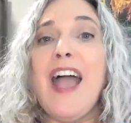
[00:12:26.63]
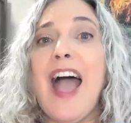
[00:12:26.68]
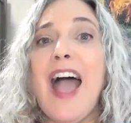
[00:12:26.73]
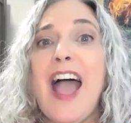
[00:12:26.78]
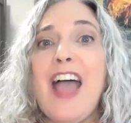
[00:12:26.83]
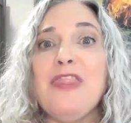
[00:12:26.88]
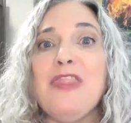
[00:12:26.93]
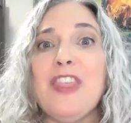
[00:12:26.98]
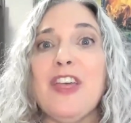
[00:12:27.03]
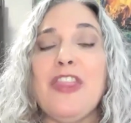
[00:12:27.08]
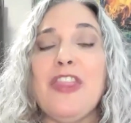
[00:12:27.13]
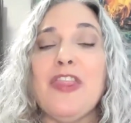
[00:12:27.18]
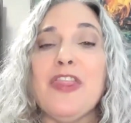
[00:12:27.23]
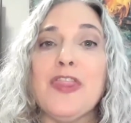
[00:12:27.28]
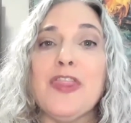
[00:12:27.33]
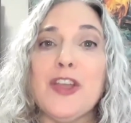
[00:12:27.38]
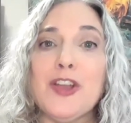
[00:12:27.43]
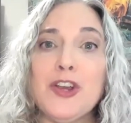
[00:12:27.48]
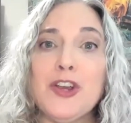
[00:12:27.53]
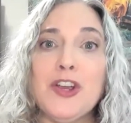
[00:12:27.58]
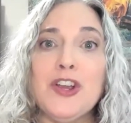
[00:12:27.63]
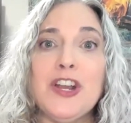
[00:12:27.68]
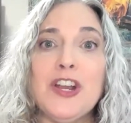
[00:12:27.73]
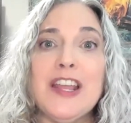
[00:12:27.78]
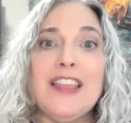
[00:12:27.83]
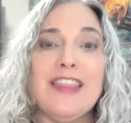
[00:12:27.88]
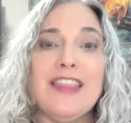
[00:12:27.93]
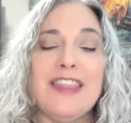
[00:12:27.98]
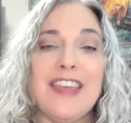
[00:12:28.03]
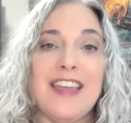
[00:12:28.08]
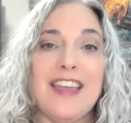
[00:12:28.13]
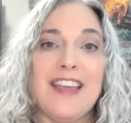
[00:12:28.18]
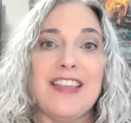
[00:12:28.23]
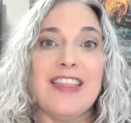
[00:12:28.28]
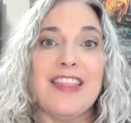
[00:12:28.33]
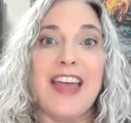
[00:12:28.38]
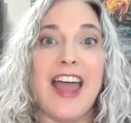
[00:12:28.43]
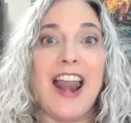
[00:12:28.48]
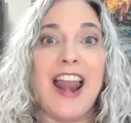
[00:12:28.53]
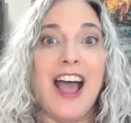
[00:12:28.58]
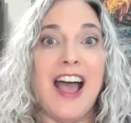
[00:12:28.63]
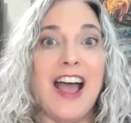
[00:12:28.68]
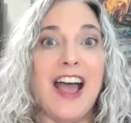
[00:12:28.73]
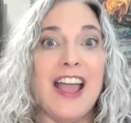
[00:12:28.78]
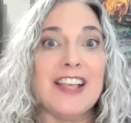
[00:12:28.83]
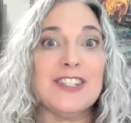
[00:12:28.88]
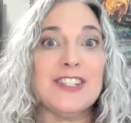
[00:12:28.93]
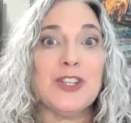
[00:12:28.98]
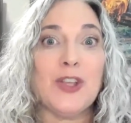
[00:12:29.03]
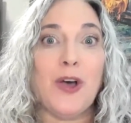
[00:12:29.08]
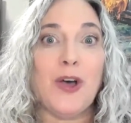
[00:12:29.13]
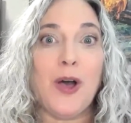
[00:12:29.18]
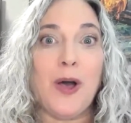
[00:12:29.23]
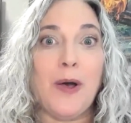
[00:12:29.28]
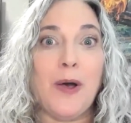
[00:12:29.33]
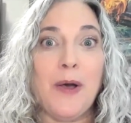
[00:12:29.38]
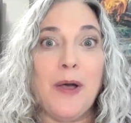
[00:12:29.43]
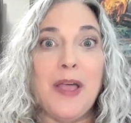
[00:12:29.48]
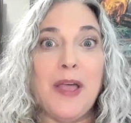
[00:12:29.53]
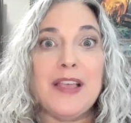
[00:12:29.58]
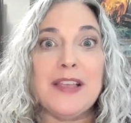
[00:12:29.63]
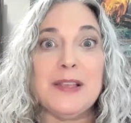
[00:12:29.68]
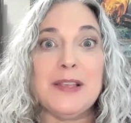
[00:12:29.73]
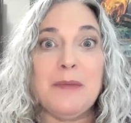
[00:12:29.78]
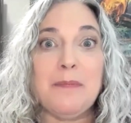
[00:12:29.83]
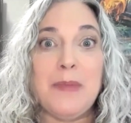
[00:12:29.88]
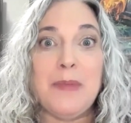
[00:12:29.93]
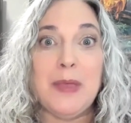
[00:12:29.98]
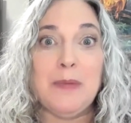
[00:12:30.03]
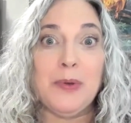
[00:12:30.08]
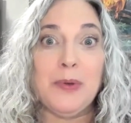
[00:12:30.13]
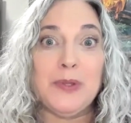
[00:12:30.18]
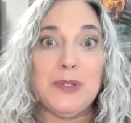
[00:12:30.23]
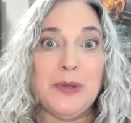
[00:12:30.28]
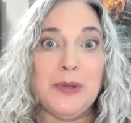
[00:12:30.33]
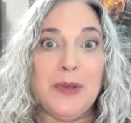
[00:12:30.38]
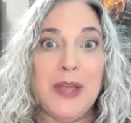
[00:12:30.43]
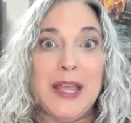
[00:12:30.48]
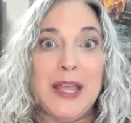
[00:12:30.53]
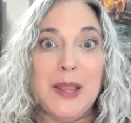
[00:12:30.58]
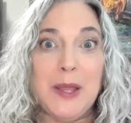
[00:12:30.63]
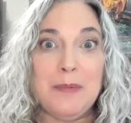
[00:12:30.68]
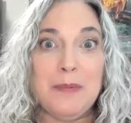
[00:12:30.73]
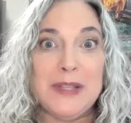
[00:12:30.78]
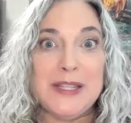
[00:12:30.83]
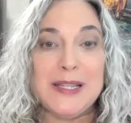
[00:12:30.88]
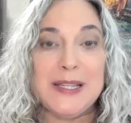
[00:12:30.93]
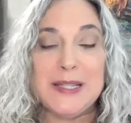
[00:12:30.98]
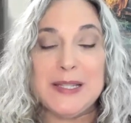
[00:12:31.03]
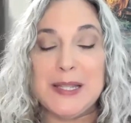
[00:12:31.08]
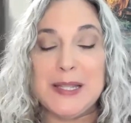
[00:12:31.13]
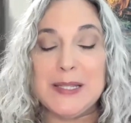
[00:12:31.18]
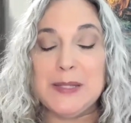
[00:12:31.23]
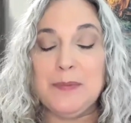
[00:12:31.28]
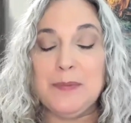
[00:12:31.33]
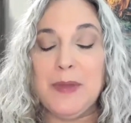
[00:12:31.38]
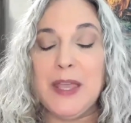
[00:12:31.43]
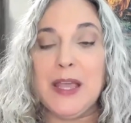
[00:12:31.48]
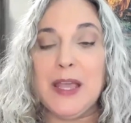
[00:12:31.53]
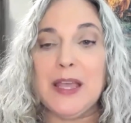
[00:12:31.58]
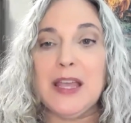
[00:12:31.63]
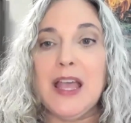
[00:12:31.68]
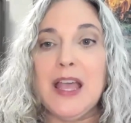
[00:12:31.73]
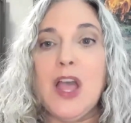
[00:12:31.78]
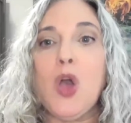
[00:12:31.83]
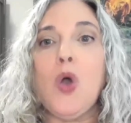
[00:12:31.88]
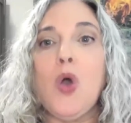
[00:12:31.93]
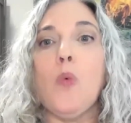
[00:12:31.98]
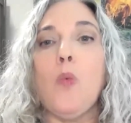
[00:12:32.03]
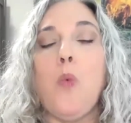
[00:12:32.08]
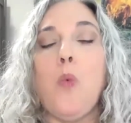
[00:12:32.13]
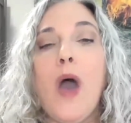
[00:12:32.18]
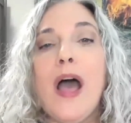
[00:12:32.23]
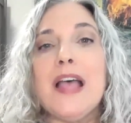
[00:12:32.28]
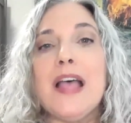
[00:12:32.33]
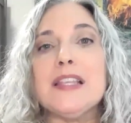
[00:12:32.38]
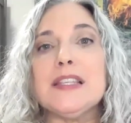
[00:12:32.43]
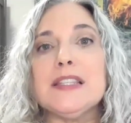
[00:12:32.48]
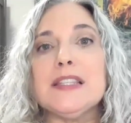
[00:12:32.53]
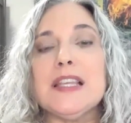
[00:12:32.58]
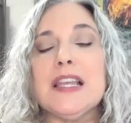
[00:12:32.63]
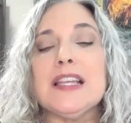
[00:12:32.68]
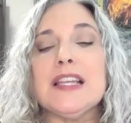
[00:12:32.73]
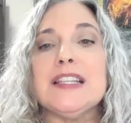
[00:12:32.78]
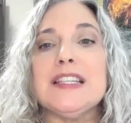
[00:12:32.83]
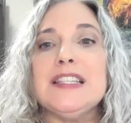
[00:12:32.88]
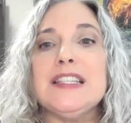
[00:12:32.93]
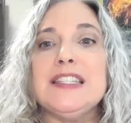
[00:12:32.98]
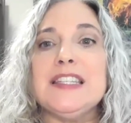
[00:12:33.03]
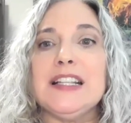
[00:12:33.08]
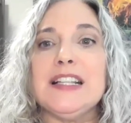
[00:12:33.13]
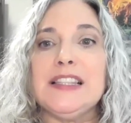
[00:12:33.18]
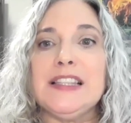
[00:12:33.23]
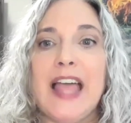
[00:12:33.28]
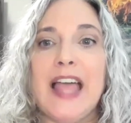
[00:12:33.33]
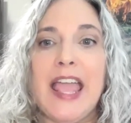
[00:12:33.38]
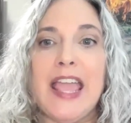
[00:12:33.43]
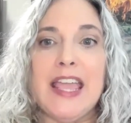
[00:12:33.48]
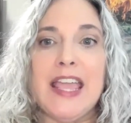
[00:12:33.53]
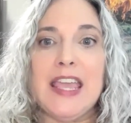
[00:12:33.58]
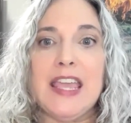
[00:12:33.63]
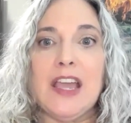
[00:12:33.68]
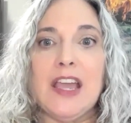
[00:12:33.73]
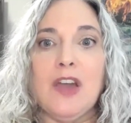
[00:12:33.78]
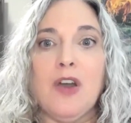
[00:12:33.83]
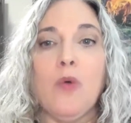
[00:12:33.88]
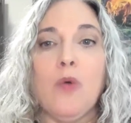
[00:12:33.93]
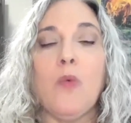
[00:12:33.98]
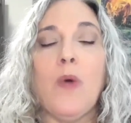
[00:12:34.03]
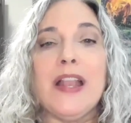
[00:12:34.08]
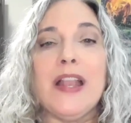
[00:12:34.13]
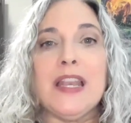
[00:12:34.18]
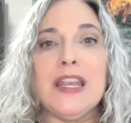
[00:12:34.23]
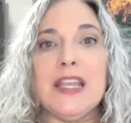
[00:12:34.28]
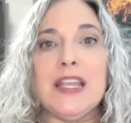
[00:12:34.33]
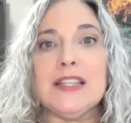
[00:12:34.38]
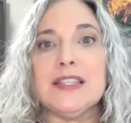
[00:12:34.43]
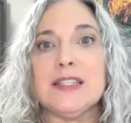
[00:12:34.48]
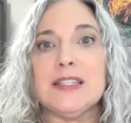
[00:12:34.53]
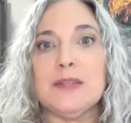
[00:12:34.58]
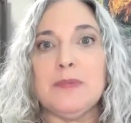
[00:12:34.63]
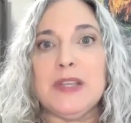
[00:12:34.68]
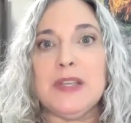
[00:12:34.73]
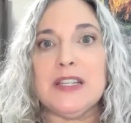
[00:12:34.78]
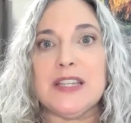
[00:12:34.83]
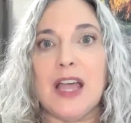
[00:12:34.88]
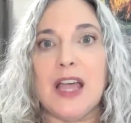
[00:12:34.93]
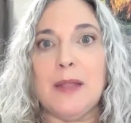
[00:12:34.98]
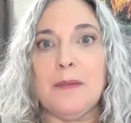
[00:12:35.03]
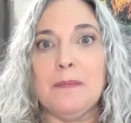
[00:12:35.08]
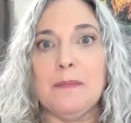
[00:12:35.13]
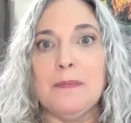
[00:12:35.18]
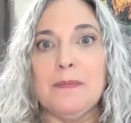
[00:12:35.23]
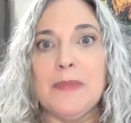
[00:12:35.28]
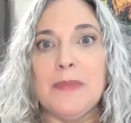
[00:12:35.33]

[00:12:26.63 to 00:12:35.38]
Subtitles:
And the third thing that I saw people doing in their business this week was delaying what needs to be done.